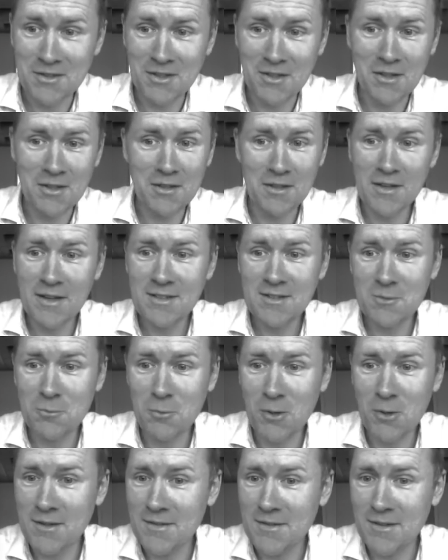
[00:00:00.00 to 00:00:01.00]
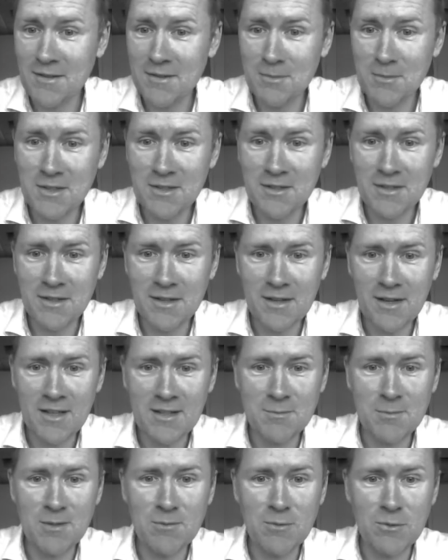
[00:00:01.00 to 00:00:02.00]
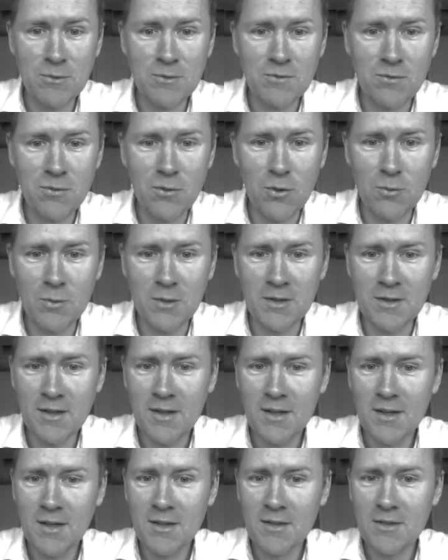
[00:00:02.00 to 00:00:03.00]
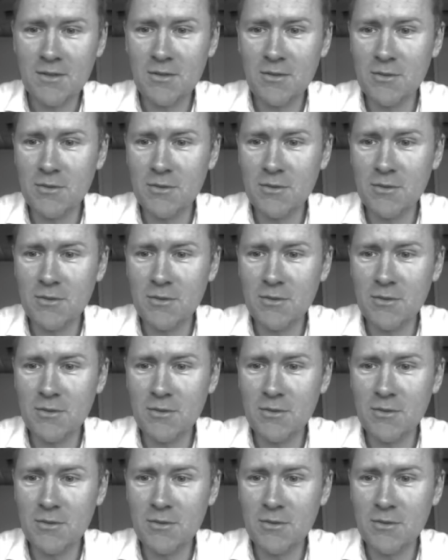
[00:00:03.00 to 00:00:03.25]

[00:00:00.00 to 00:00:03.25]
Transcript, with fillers: Uh, next Wednesday's meeting has been moved forward two